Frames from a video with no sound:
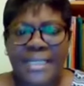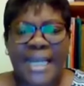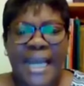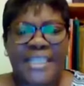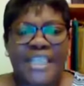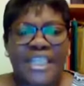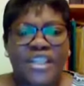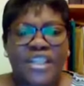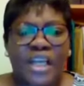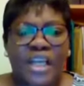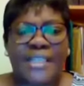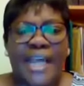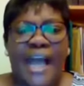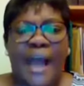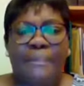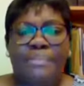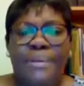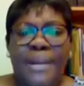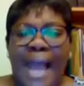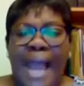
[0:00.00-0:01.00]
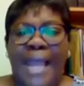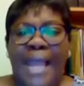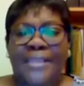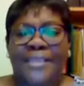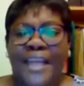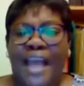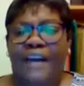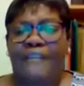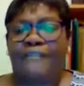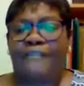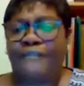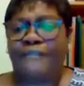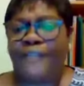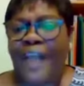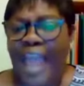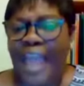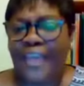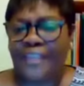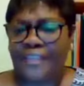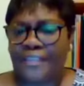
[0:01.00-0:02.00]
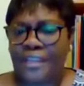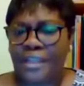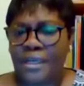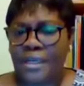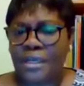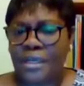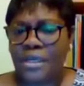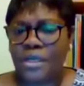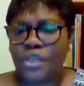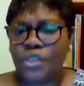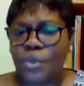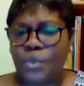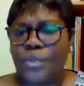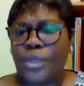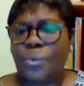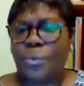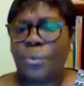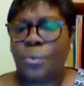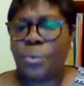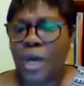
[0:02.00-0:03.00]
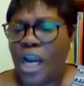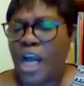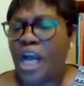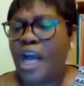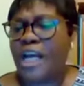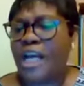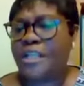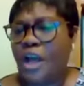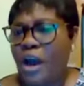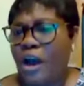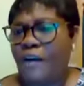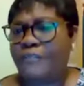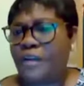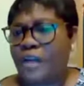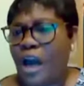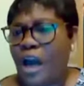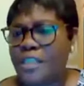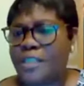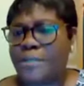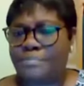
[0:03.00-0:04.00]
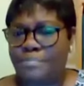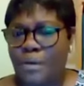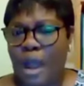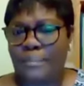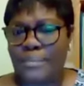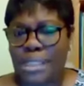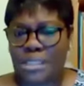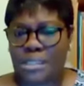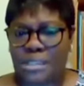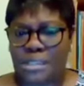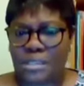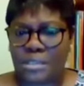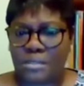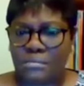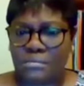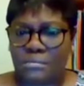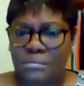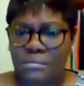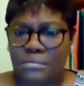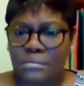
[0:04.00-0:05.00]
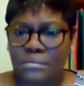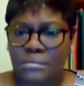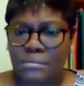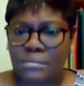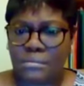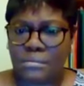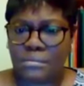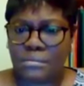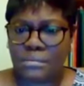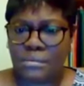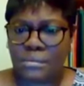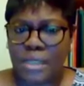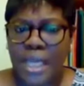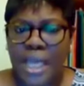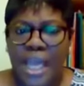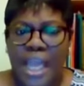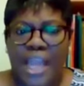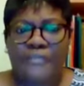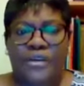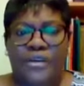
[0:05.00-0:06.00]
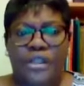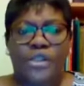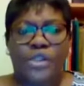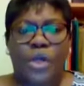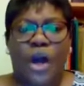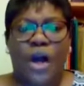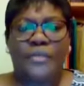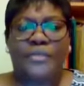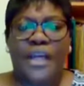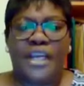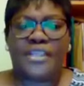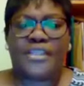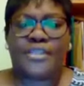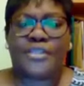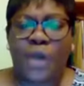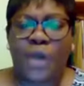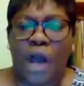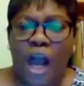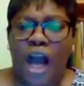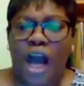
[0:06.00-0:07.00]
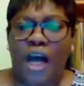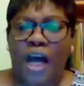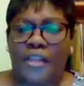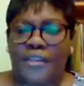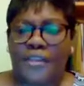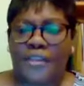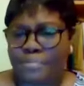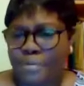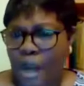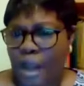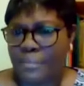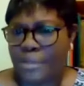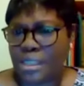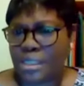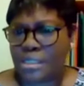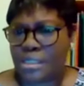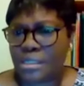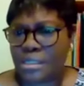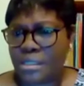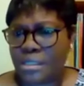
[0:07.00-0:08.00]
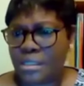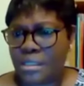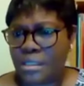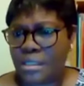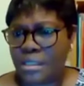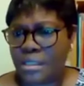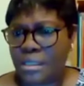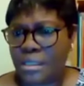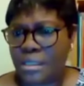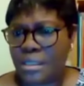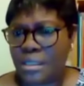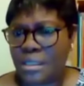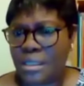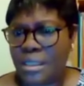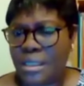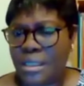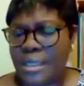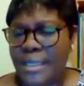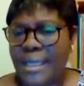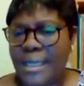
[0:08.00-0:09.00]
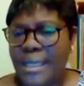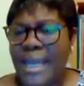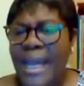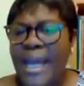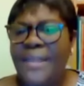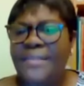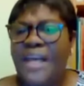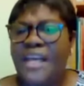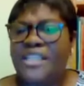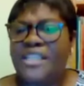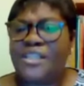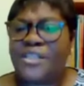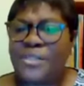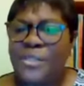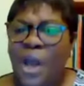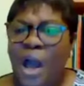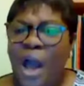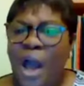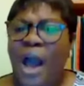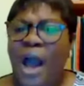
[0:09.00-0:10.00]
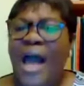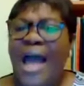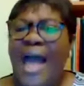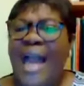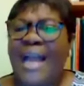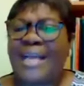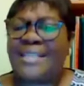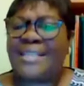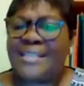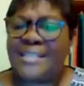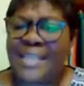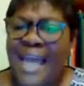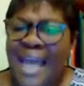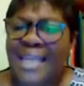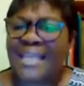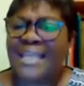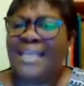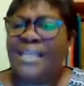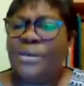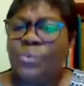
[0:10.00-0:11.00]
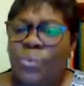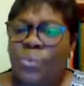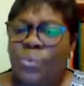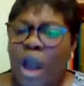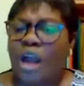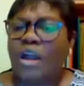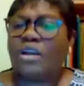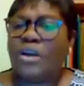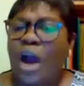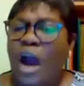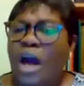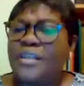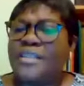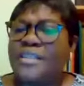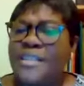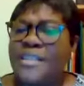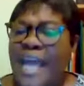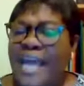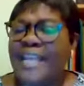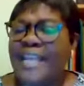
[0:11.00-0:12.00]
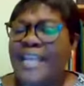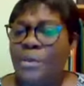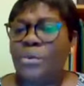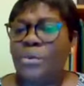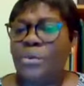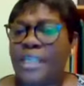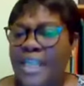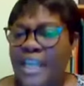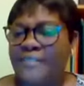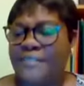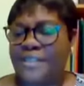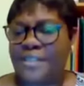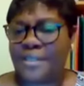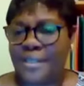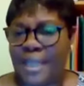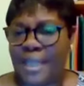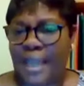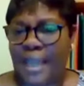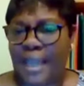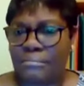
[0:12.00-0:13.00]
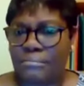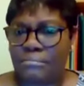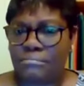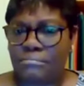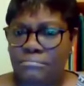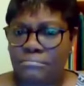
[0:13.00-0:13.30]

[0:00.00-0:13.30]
They did not apply their faith to the word of God's promise. Even though they saw the promise, they saw exactly what God said he would give to them.